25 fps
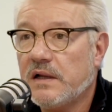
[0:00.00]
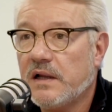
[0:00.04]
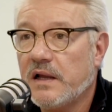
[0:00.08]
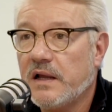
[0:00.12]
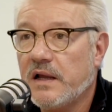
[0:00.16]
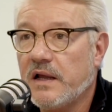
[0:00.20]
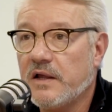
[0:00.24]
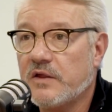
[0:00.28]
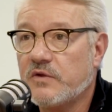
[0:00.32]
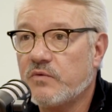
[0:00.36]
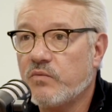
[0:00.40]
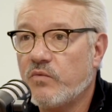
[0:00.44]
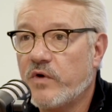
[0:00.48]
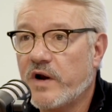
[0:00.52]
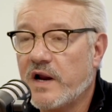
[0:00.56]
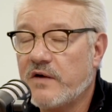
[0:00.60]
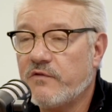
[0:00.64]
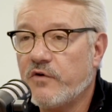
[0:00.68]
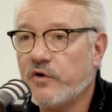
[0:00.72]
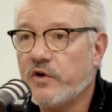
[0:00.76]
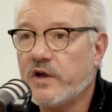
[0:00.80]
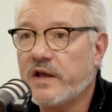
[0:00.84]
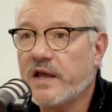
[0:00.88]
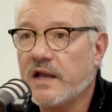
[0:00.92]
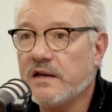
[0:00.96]
It's
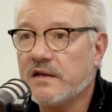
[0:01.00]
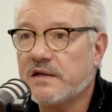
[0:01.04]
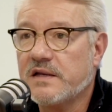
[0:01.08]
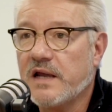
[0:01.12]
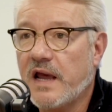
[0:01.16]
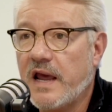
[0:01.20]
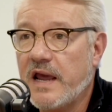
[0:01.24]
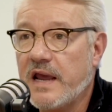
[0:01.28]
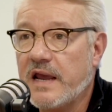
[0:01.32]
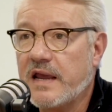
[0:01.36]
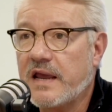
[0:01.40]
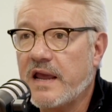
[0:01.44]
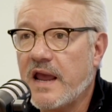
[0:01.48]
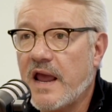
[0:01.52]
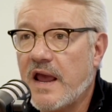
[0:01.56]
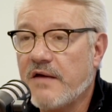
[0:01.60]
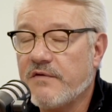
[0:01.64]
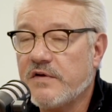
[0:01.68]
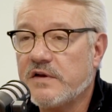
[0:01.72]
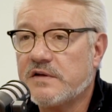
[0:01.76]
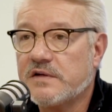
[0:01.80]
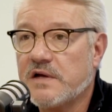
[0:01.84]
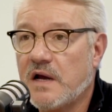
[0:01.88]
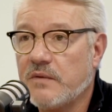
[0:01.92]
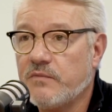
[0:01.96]
whatever you can take
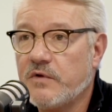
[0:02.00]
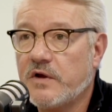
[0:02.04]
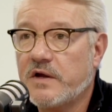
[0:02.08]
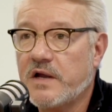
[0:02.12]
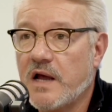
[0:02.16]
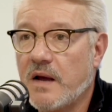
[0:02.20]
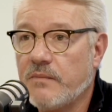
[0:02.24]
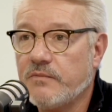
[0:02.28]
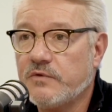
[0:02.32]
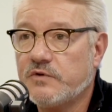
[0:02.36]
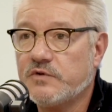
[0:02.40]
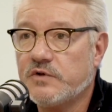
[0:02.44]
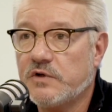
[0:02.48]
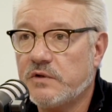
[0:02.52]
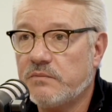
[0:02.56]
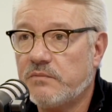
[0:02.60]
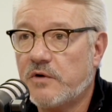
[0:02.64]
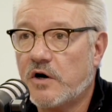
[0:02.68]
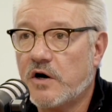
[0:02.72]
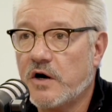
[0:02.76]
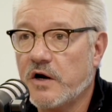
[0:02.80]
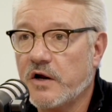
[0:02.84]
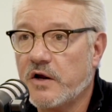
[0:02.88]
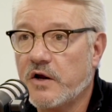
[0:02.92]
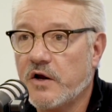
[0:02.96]
every time you come to a
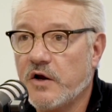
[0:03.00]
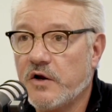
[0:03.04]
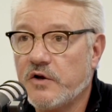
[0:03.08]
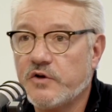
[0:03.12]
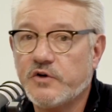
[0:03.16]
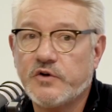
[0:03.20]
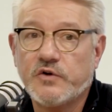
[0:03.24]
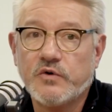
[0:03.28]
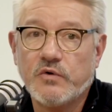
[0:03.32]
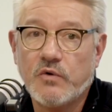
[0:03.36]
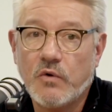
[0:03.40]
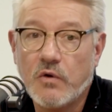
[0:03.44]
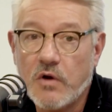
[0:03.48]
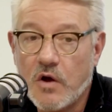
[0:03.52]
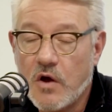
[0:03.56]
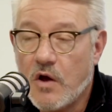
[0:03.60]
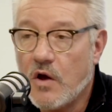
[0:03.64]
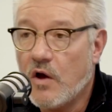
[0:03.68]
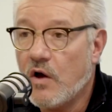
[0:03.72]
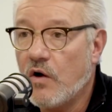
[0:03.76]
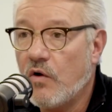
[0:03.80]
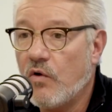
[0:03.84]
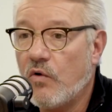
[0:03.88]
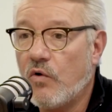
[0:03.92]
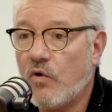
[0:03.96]
market
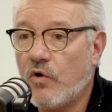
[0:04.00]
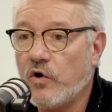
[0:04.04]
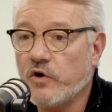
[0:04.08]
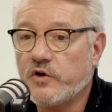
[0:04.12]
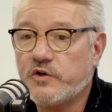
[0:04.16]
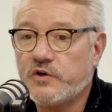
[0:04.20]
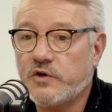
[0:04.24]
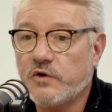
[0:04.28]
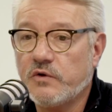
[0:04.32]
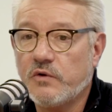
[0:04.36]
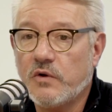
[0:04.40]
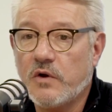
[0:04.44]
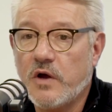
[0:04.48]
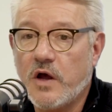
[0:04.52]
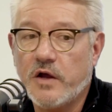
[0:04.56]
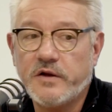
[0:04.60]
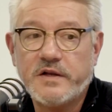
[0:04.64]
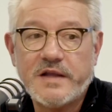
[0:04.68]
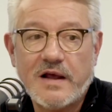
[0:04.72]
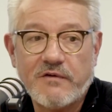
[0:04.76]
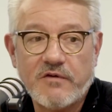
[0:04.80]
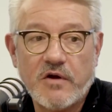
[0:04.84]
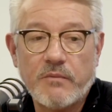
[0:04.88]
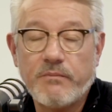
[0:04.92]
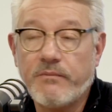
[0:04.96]
or to a
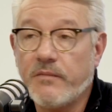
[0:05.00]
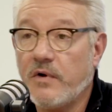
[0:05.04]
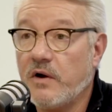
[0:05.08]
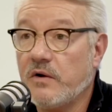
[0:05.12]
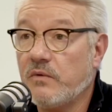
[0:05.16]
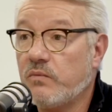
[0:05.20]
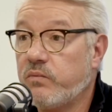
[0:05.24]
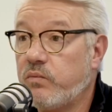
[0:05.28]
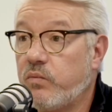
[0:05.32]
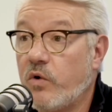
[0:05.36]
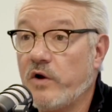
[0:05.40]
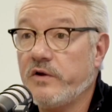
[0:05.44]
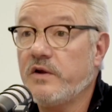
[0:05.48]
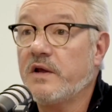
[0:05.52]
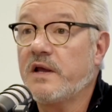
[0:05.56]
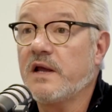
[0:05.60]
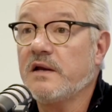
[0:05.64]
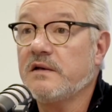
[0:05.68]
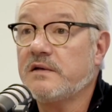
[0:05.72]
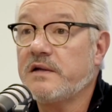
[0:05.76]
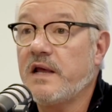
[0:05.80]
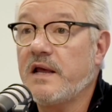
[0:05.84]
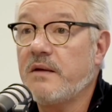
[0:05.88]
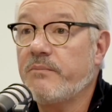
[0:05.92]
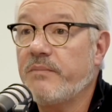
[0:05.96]
development, what you
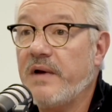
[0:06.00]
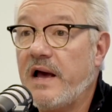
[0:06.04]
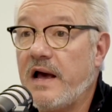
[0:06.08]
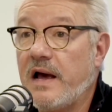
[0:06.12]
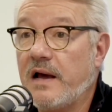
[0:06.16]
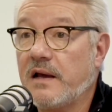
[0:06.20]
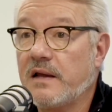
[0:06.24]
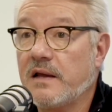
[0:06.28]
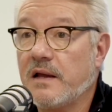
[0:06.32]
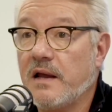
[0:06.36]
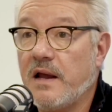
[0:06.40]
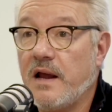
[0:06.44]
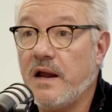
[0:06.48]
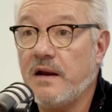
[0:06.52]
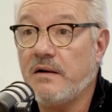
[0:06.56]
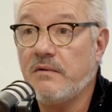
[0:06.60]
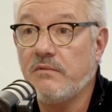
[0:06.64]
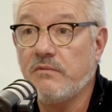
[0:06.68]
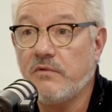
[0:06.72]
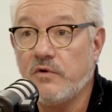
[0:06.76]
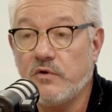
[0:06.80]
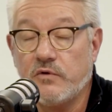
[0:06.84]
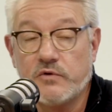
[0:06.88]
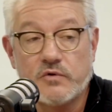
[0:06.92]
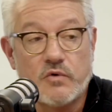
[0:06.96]
can take back.
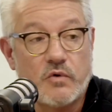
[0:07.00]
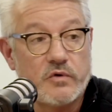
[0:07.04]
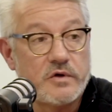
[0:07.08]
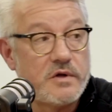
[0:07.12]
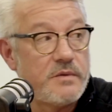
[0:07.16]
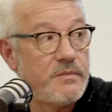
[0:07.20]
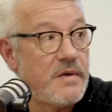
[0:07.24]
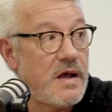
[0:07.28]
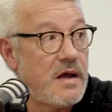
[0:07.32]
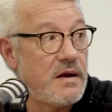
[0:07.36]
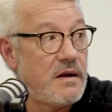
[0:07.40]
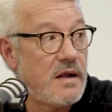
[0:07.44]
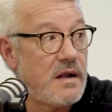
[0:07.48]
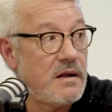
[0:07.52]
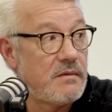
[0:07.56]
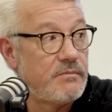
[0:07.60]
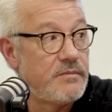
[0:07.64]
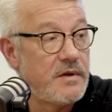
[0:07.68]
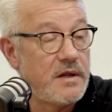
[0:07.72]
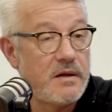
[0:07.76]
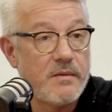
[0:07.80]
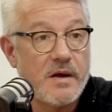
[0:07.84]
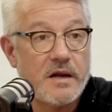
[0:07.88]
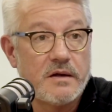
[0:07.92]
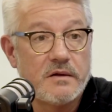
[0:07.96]
And you talked about,
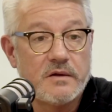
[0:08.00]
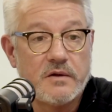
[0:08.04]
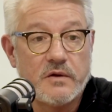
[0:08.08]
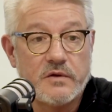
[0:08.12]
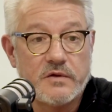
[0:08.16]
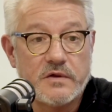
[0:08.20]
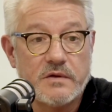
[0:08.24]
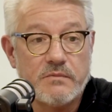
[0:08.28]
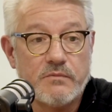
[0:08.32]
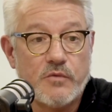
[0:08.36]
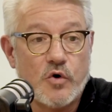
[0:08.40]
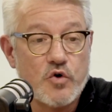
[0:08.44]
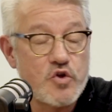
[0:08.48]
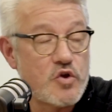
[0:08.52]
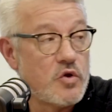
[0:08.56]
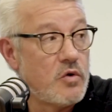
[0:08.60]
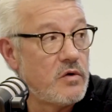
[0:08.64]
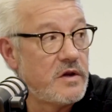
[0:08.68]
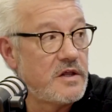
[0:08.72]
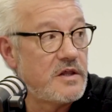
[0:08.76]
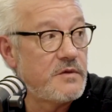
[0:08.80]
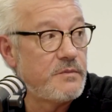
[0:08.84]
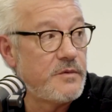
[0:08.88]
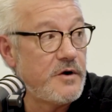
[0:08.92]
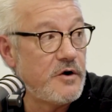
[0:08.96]
Albie, about this emotional
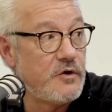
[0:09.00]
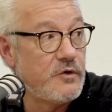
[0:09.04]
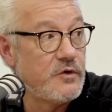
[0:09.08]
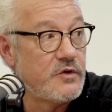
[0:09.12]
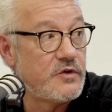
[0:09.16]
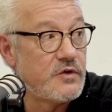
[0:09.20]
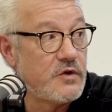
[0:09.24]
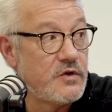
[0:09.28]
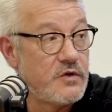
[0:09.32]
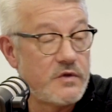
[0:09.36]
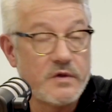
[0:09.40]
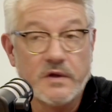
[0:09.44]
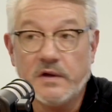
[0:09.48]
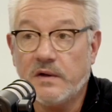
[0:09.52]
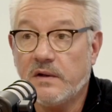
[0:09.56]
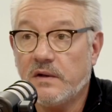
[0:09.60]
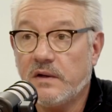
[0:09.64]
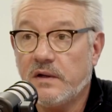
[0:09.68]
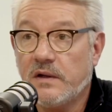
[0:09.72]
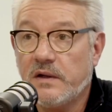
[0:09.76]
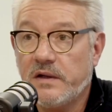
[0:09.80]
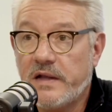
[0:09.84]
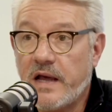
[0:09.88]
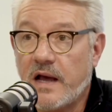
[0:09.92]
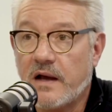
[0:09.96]
experiences.
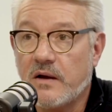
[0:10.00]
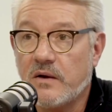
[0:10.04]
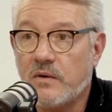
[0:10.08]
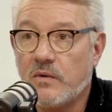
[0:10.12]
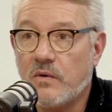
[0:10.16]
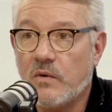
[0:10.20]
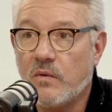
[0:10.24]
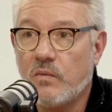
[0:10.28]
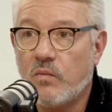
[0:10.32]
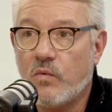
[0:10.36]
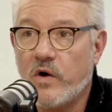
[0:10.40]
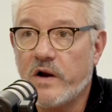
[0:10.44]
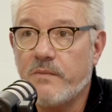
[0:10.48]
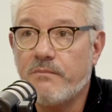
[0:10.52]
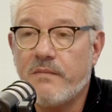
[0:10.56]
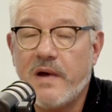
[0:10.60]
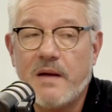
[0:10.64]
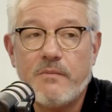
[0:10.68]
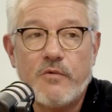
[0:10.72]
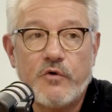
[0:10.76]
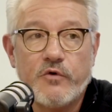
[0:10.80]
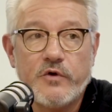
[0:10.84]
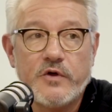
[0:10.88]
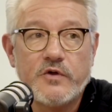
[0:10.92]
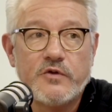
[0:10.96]
Yeah, what
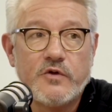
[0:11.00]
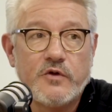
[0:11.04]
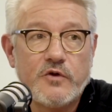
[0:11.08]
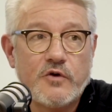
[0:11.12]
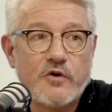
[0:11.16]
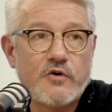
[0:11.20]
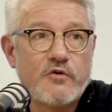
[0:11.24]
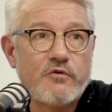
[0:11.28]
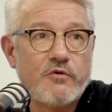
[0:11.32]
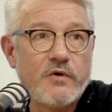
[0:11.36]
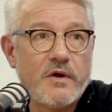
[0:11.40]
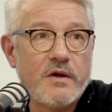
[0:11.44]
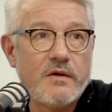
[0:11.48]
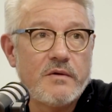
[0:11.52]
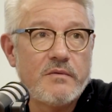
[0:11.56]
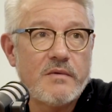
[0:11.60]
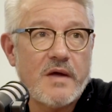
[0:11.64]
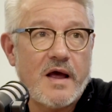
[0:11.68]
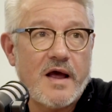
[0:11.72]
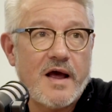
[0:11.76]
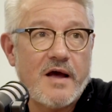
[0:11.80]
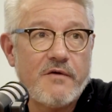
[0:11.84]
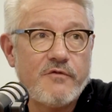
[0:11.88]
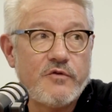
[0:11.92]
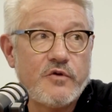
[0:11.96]
memories do you
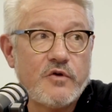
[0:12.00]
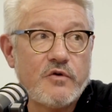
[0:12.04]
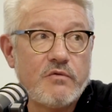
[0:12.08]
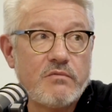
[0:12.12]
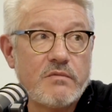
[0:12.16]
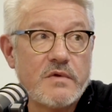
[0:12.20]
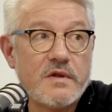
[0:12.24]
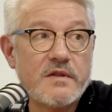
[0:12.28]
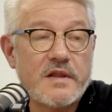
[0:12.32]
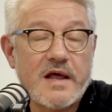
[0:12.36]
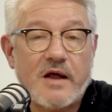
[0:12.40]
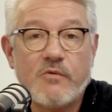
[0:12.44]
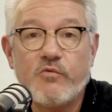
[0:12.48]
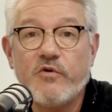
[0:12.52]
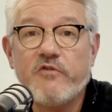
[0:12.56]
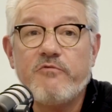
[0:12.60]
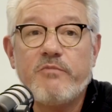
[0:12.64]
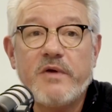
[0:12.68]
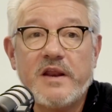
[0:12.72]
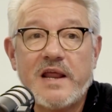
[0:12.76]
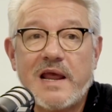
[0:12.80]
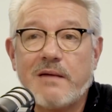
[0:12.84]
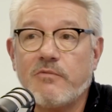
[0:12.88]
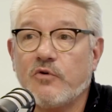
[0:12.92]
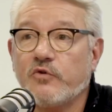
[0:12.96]
have that we've
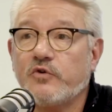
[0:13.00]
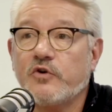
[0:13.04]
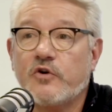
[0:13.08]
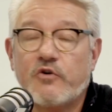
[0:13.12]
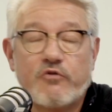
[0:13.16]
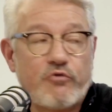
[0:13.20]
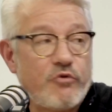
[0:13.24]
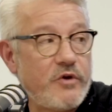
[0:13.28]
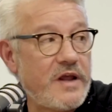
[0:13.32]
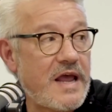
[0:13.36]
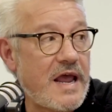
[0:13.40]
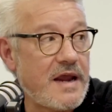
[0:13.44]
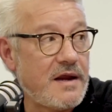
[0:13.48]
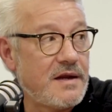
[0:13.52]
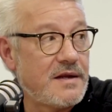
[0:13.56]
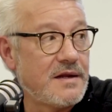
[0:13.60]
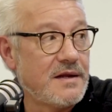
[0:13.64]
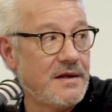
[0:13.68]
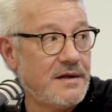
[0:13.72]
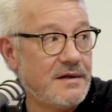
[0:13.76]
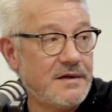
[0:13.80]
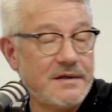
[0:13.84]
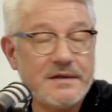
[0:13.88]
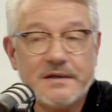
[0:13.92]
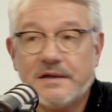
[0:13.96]
been able to create
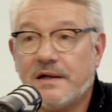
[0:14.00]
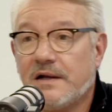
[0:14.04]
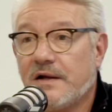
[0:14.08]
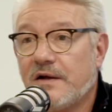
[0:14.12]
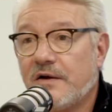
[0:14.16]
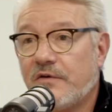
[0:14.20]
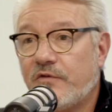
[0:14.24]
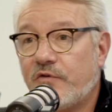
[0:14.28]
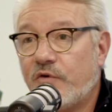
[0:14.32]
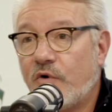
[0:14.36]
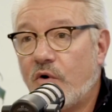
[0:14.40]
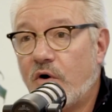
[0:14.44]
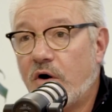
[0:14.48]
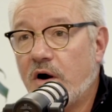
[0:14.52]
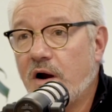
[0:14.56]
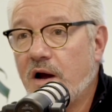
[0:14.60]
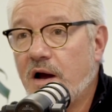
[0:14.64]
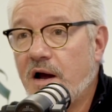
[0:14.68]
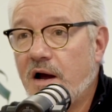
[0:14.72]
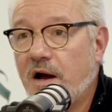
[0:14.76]
for